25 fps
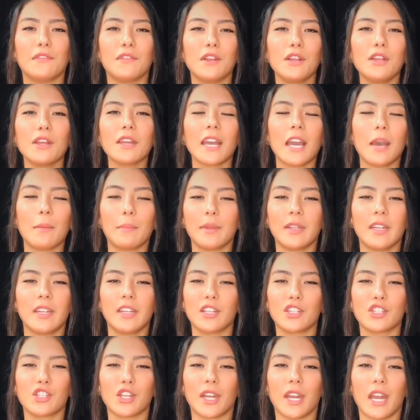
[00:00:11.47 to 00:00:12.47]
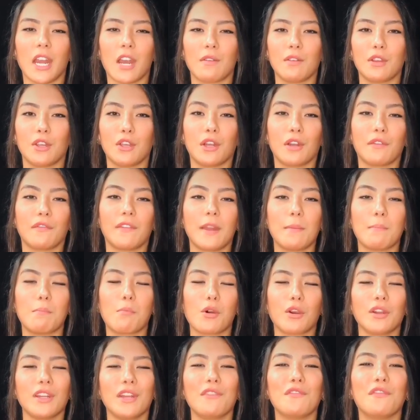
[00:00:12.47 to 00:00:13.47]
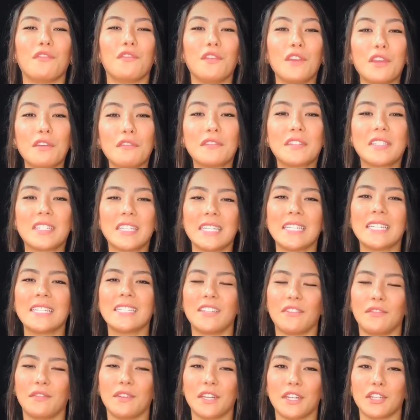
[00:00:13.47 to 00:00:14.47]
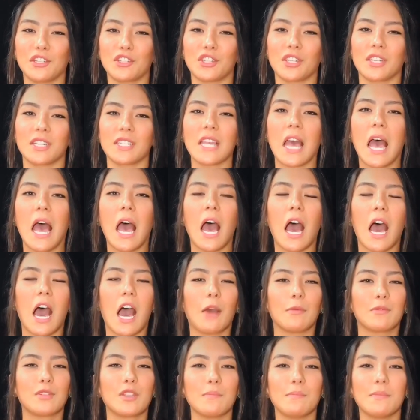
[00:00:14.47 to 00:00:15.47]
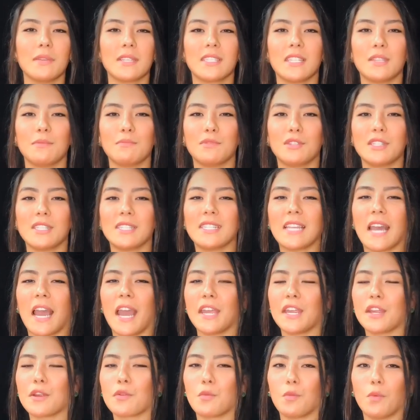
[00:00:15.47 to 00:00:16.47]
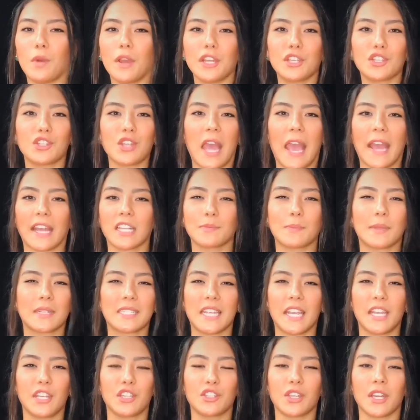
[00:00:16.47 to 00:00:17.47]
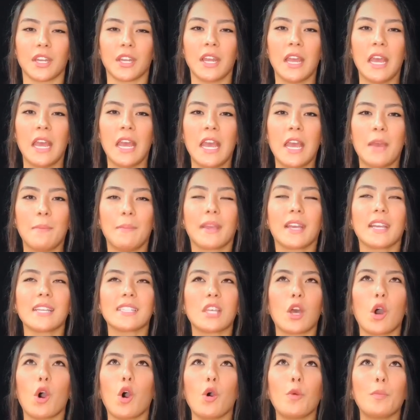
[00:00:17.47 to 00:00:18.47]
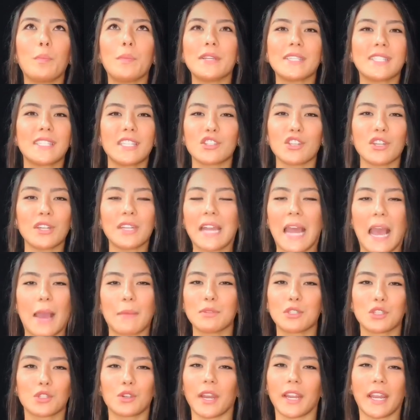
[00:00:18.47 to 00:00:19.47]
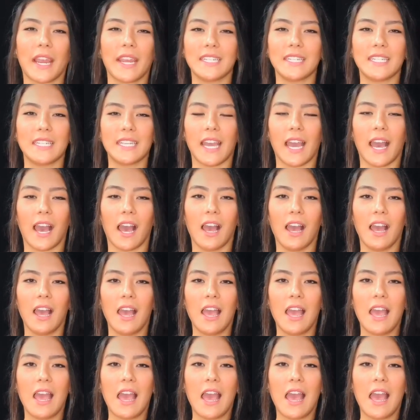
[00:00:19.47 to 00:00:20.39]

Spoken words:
If you look up in a dictionary, you're gonna find more than 15 definitions. Optimism, desire, wish, expectation, because hope is such an abstract idea.